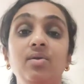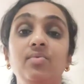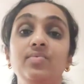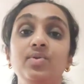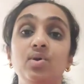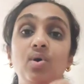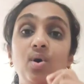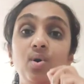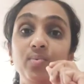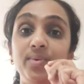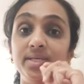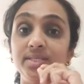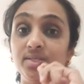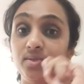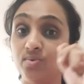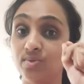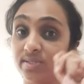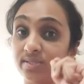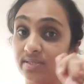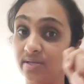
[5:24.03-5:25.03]
We always
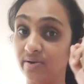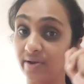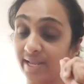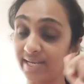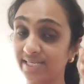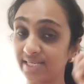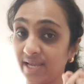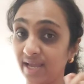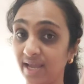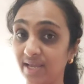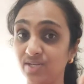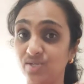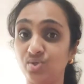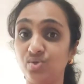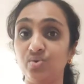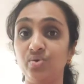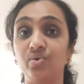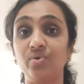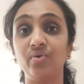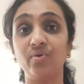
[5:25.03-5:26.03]
use the right hand
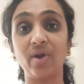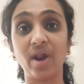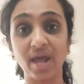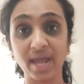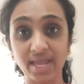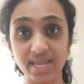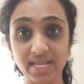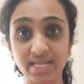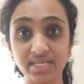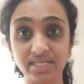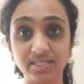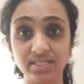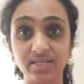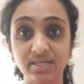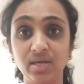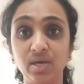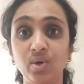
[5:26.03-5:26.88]
to write.